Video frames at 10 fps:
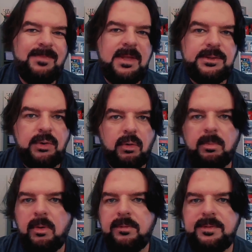is
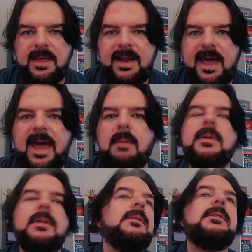normal. That
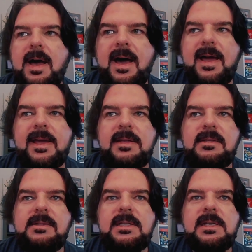happens. I
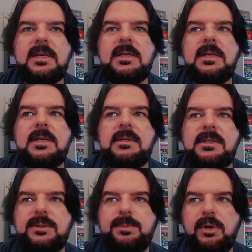did
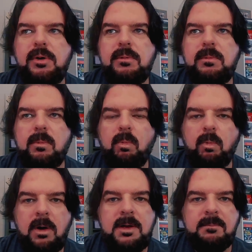dispute
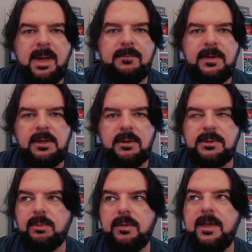one of my
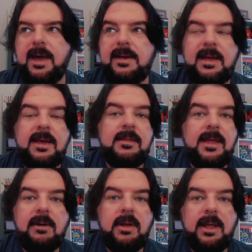videos with that, and
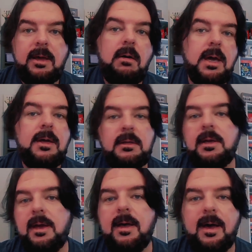they were like, okay,
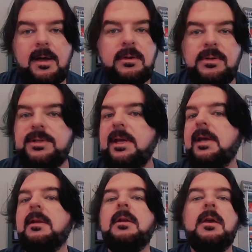yeah, I
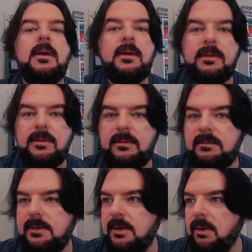understand,
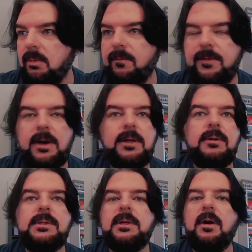you know, fair
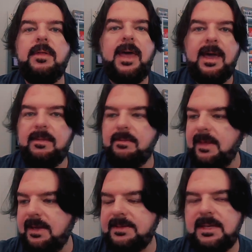use and all that.
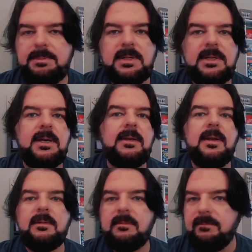They accepted it.
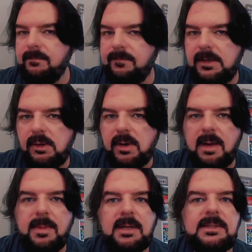Video
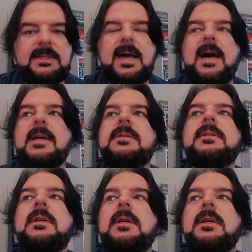got monetized.